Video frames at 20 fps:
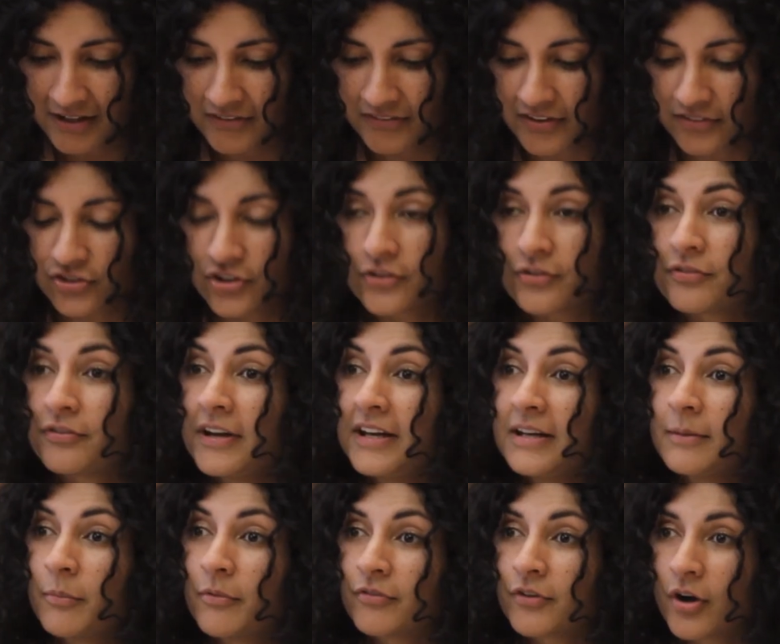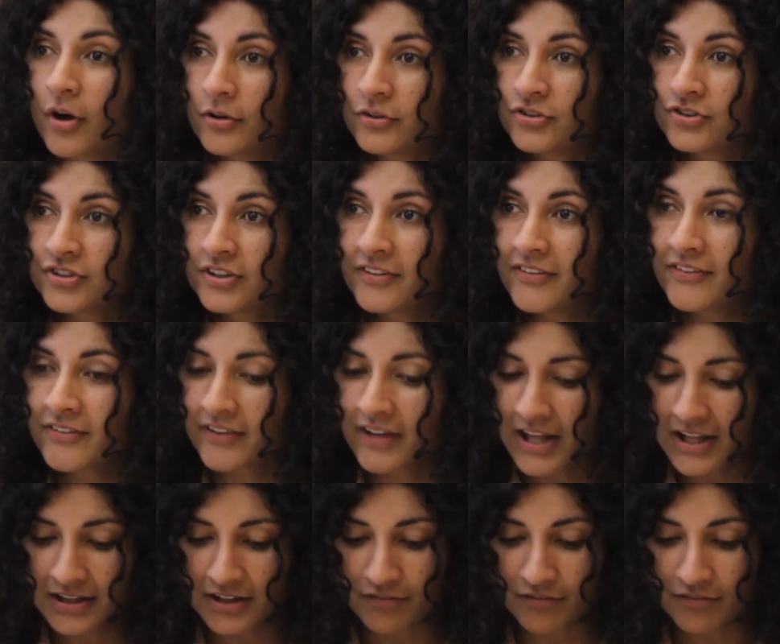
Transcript: such as freedom of conscience,